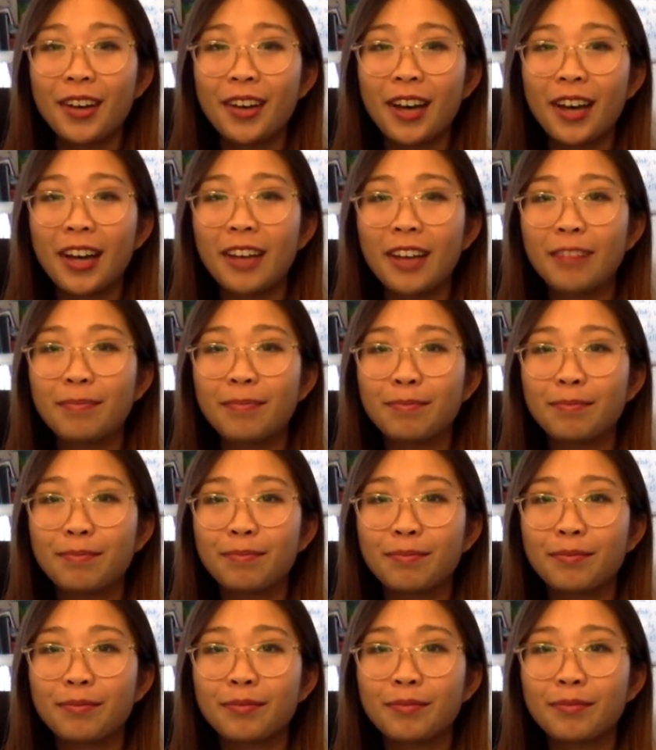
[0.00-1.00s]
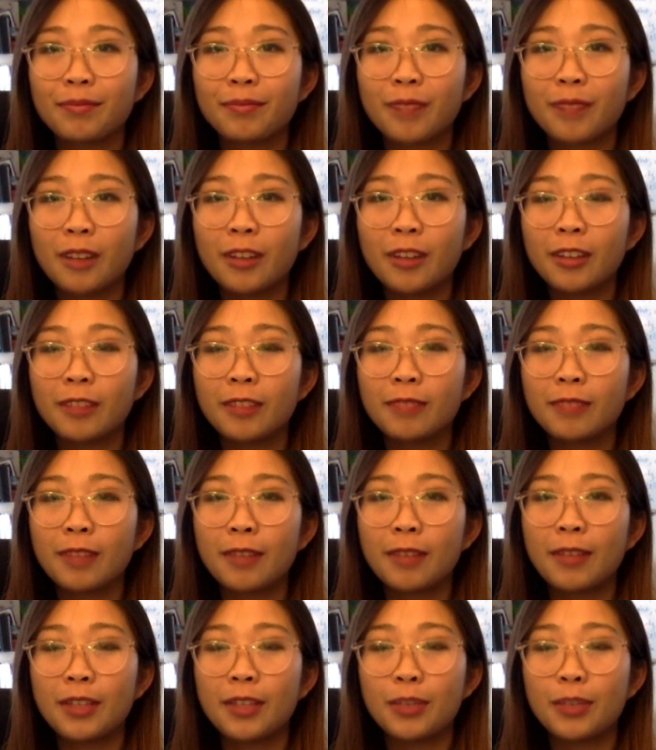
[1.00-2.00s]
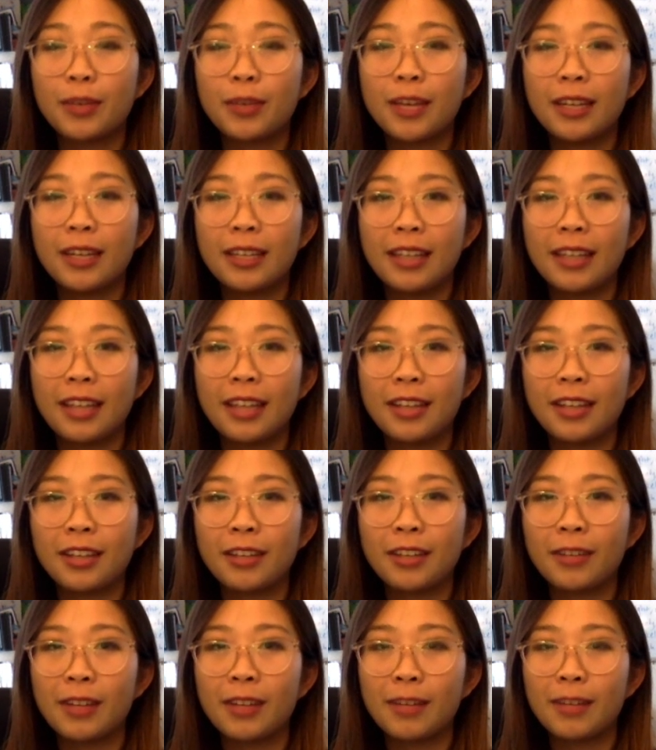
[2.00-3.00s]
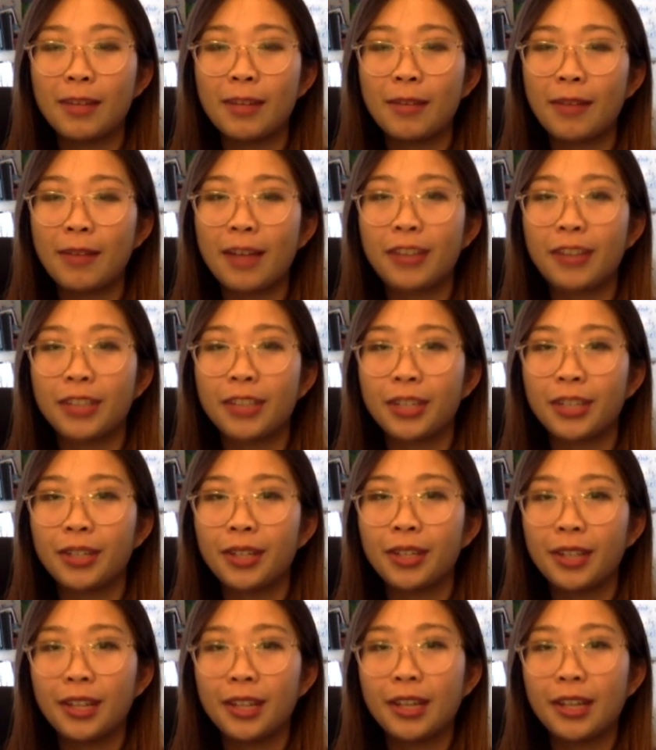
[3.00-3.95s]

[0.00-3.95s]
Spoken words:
if there's wind, that you can run a bit faster